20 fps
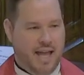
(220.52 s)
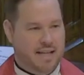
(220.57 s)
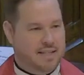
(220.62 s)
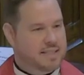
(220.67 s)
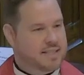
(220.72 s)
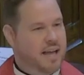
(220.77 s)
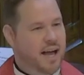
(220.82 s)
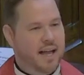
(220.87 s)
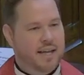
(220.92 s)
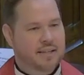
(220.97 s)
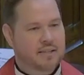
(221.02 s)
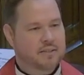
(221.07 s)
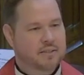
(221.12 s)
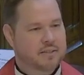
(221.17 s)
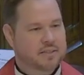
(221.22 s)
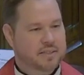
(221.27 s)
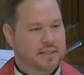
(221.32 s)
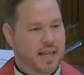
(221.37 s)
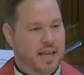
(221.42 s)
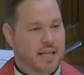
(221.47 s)
and
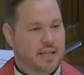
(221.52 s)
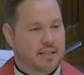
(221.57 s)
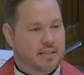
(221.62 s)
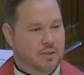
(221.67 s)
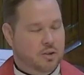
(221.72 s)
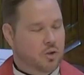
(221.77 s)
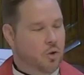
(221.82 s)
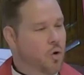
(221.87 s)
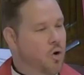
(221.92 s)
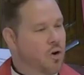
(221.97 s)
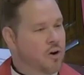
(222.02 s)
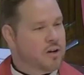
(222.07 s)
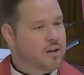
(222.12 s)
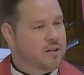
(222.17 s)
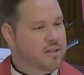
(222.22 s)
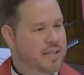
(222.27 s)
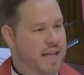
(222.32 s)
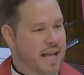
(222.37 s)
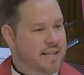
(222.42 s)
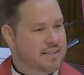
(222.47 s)
titles like
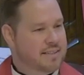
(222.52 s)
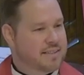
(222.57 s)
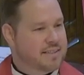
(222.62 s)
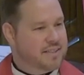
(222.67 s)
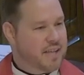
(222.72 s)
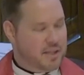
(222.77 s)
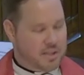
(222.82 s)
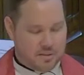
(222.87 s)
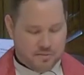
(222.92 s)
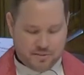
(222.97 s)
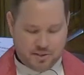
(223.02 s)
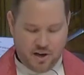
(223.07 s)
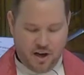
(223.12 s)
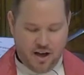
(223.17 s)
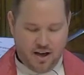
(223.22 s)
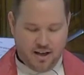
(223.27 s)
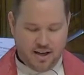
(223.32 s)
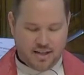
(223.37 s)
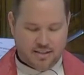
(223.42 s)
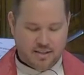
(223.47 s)
Lord and Son of
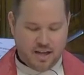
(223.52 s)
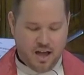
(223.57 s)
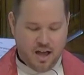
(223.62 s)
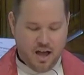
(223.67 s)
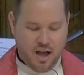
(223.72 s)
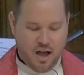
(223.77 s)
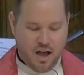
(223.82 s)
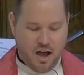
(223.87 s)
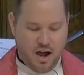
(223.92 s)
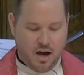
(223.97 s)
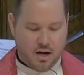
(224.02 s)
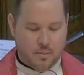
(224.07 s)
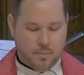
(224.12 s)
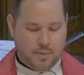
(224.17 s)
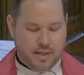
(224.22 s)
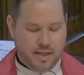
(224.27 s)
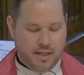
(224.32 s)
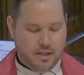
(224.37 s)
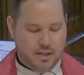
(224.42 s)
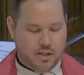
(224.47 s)
God are
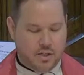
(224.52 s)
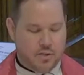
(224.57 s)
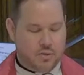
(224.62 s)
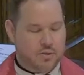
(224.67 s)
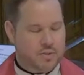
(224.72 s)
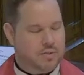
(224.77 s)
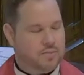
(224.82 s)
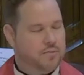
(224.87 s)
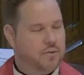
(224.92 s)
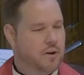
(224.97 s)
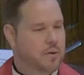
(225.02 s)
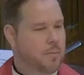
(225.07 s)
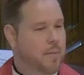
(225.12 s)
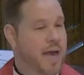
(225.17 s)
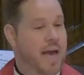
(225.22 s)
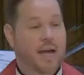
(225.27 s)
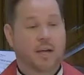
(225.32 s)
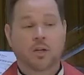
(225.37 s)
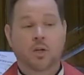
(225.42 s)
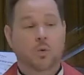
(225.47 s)
being used for a
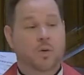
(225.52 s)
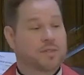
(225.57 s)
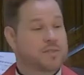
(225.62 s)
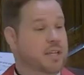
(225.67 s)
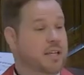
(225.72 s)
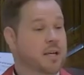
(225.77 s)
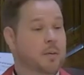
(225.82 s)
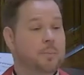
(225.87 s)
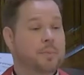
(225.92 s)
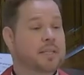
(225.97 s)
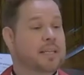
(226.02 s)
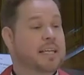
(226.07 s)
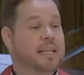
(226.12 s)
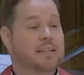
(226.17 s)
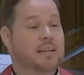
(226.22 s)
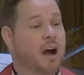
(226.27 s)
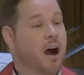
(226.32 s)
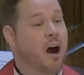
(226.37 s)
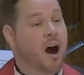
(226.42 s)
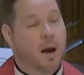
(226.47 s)
man who is the
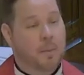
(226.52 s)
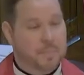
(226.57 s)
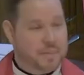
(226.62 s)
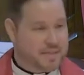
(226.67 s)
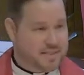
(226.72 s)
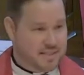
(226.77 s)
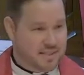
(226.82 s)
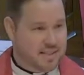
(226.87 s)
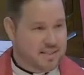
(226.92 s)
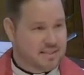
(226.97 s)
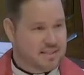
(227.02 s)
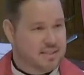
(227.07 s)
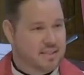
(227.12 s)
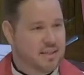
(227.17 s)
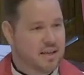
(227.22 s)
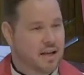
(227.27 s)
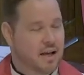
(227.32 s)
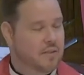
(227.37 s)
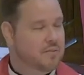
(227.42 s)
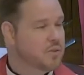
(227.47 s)
complete opposite
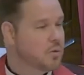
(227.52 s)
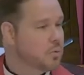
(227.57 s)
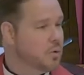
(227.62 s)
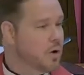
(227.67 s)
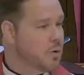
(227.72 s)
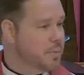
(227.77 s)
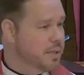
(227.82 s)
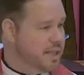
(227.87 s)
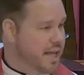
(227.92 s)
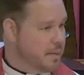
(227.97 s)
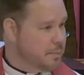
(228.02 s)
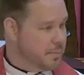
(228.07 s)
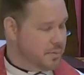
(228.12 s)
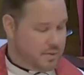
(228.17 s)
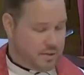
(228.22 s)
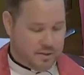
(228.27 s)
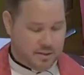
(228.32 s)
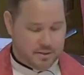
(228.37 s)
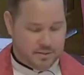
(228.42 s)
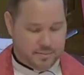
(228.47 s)
of the Roman
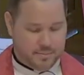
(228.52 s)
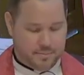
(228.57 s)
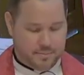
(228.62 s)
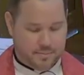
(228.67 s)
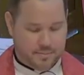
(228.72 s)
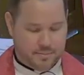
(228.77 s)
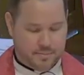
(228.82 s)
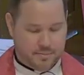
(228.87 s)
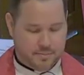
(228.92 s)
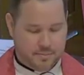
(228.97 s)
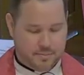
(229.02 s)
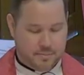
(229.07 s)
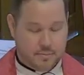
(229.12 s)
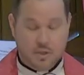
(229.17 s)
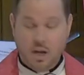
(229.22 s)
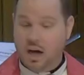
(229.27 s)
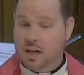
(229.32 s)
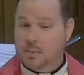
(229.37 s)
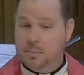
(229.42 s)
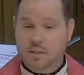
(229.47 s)
Emperor.
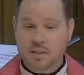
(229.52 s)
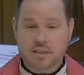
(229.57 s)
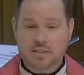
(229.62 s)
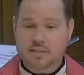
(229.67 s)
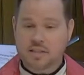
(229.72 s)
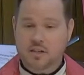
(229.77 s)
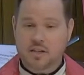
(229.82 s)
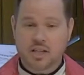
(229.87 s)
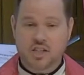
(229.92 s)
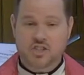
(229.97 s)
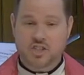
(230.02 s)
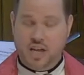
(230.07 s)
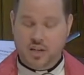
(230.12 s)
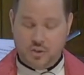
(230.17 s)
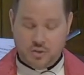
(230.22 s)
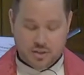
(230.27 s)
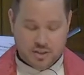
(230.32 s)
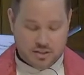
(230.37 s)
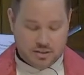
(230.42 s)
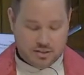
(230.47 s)
Not a military
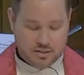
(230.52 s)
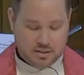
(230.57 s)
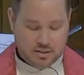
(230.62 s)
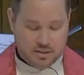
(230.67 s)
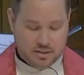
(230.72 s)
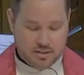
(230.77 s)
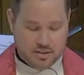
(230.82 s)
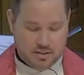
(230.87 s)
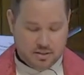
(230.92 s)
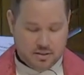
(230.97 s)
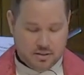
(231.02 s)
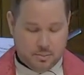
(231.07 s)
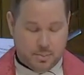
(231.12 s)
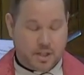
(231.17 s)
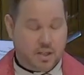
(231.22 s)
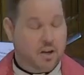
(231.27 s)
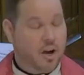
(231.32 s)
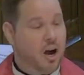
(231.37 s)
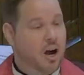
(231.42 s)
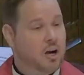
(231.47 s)
general,
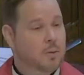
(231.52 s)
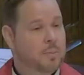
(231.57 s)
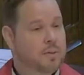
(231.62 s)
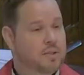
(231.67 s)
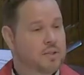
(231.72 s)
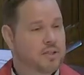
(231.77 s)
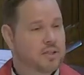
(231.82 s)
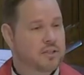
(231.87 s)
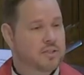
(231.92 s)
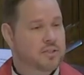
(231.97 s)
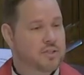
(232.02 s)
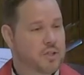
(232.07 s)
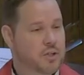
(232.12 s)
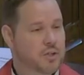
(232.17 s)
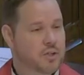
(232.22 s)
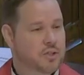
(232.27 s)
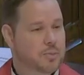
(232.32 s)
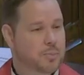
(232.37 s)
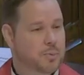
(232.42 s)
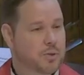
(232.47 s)
but a carpenter
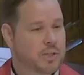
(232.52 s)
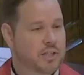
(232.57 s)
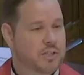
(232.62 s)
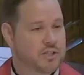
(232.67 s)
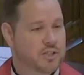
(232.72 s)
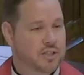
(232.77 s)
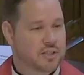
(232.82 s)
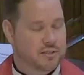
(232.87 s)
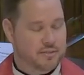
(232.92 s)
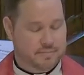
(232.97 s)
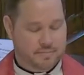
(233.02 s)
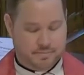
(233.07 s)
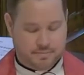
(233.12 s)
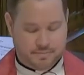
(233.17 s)
turned preacher.